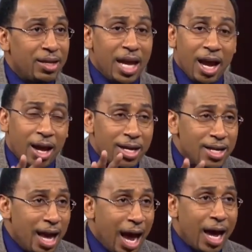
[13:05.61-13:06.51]
They are
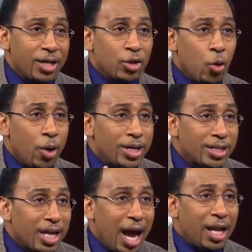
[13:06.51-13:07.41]
not going
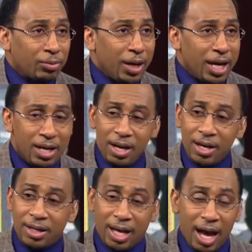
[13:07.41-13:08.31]
to tolerate
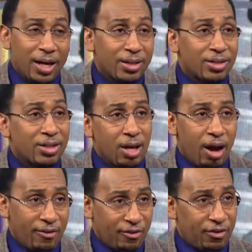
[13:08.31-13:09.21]
the kind of
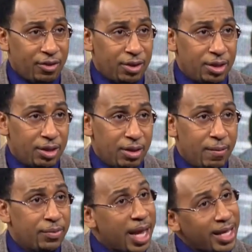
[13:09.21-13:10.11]
stuff
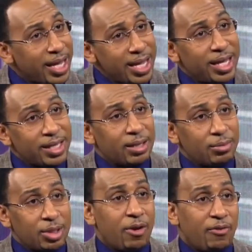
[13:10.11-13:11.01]
that he gets
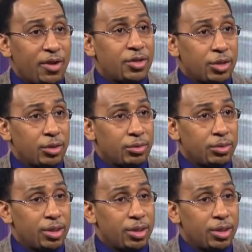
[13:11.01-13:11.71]
himself into.